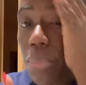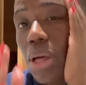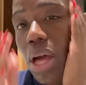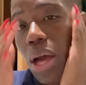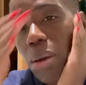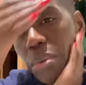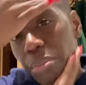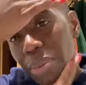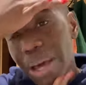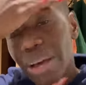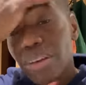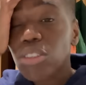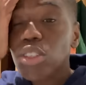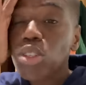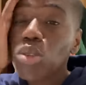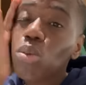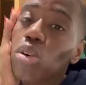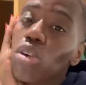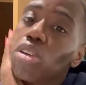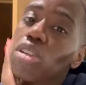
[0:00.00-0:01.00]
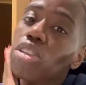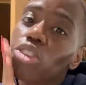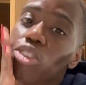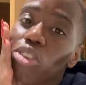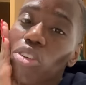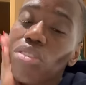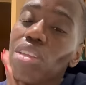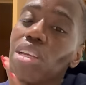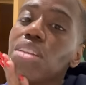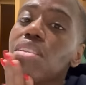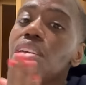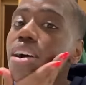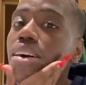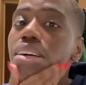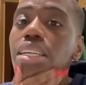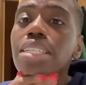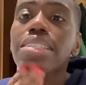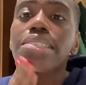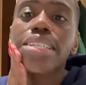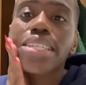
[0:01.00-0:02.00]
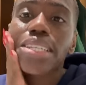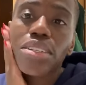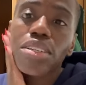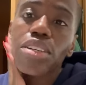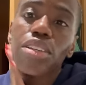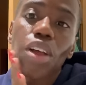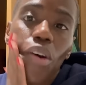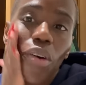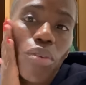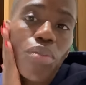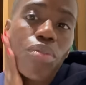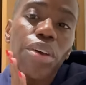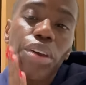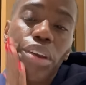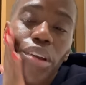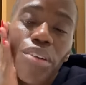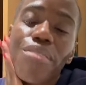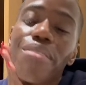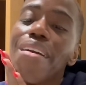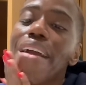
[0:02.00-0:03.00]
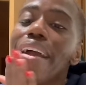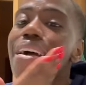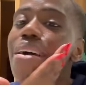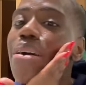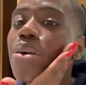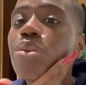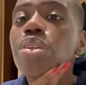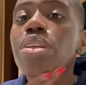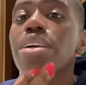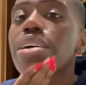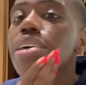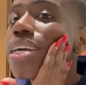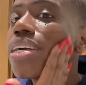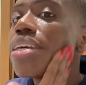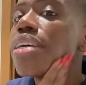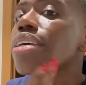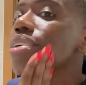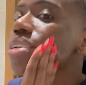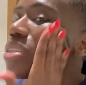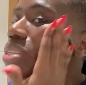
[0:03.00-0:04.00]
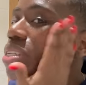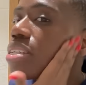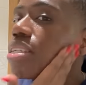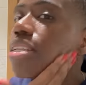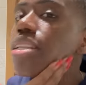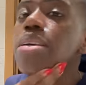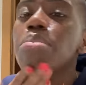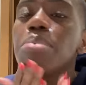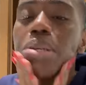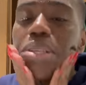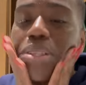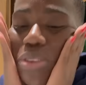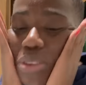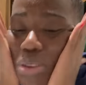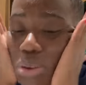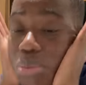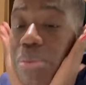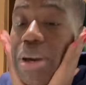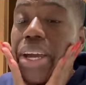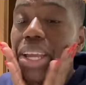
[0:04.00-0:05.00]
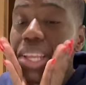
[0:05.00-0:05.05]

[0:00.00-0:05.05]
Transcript: I'm about to watch the last season of The Crown slip into my